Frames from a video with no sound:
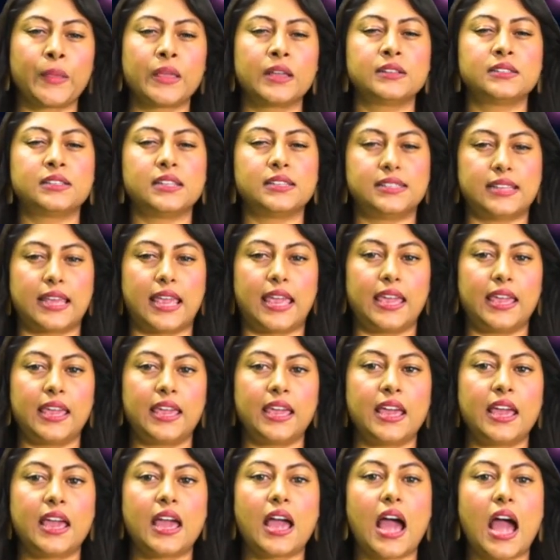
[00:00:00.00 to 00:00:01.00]
Today,
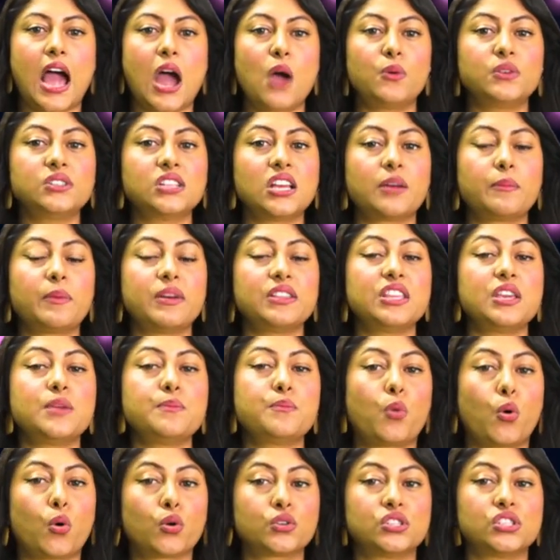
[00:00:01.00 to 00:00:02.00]
I want to talk about the
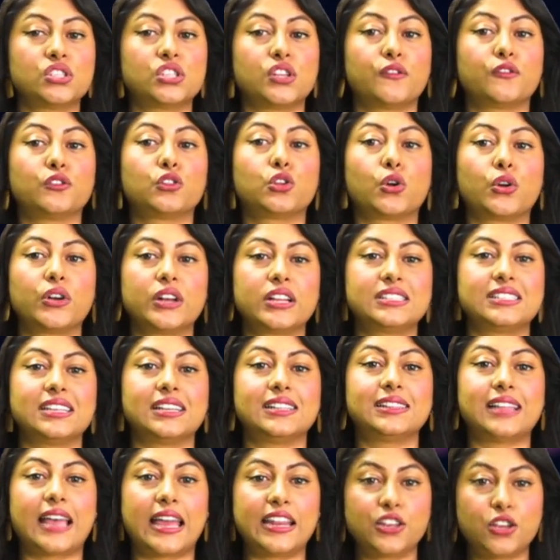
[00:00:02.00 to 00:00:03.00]
importance of learning to
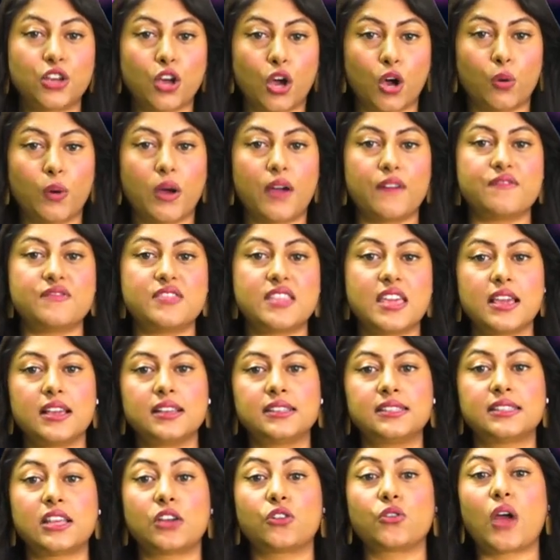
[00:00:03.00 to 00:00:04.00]
let go of
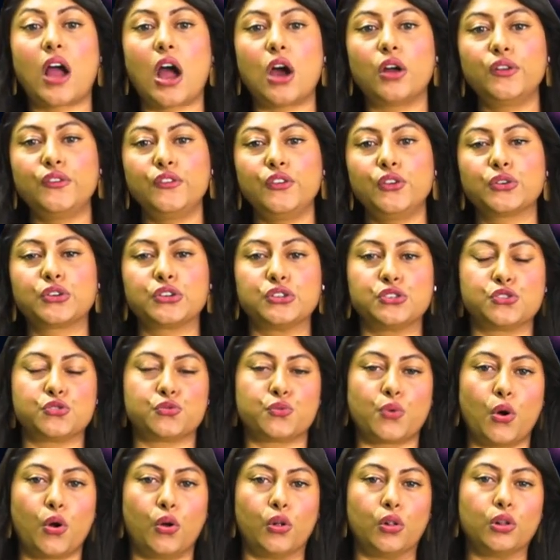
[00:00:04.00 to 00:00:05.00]
things that are out of your
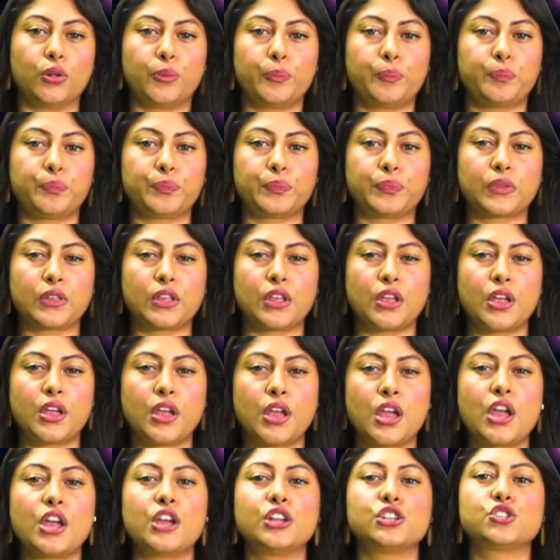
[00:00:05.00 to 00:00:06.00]
control.
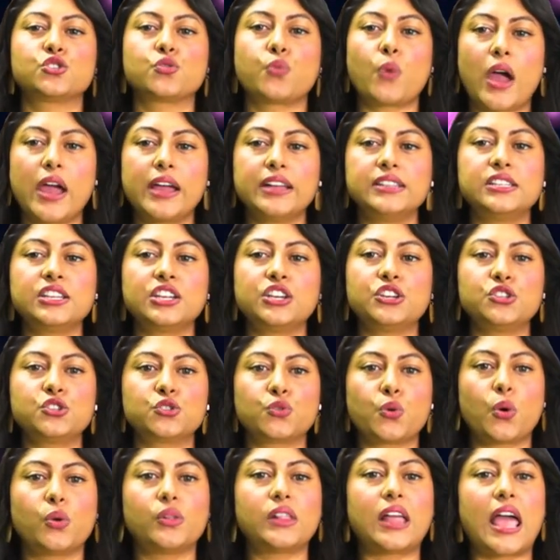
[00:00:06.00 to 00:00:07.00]
Trying to
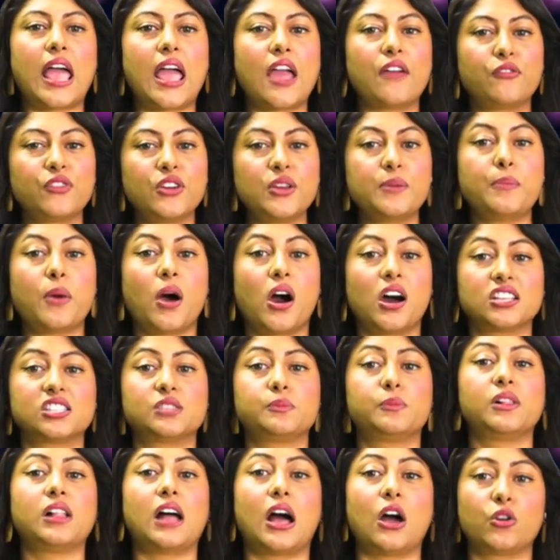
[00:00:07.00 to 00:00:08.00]
control every
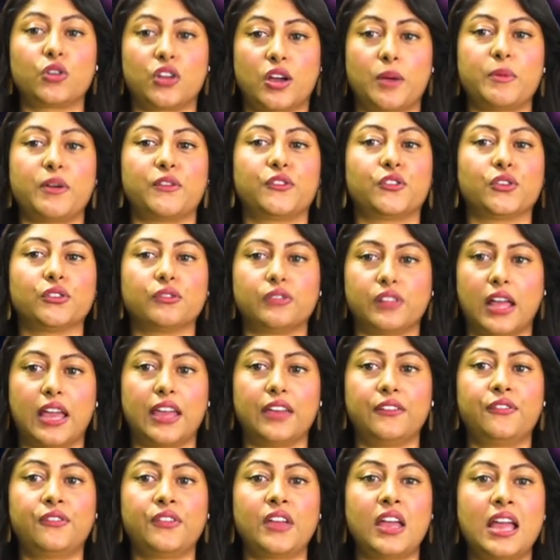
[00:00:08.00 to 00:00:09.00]
possible outcome of your
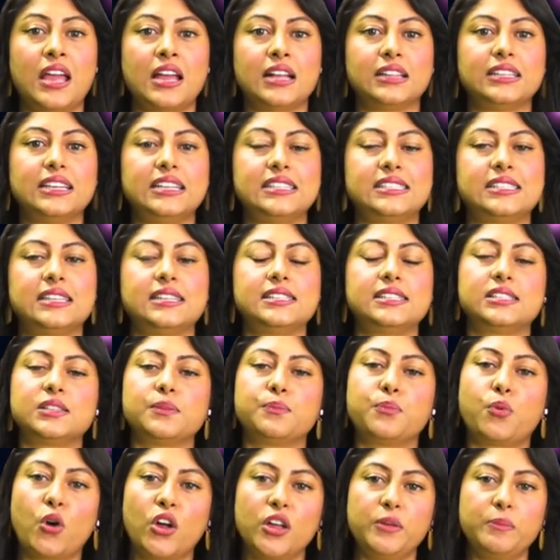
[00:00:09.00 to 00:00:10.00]
life leads to
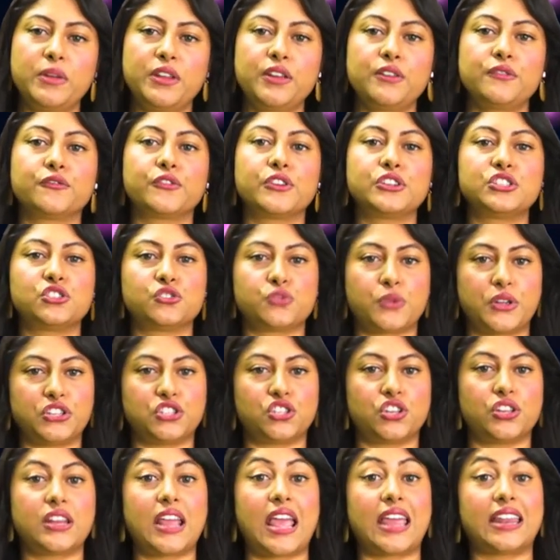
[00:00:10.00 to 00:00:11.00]
disappointment,
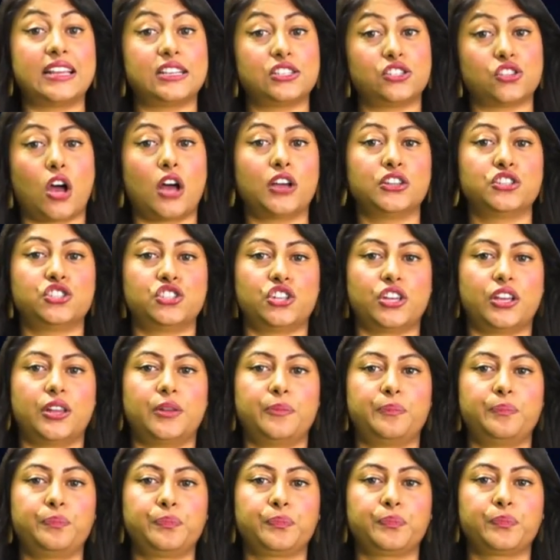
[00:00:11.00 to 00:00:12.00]
frustration, and exhaustion.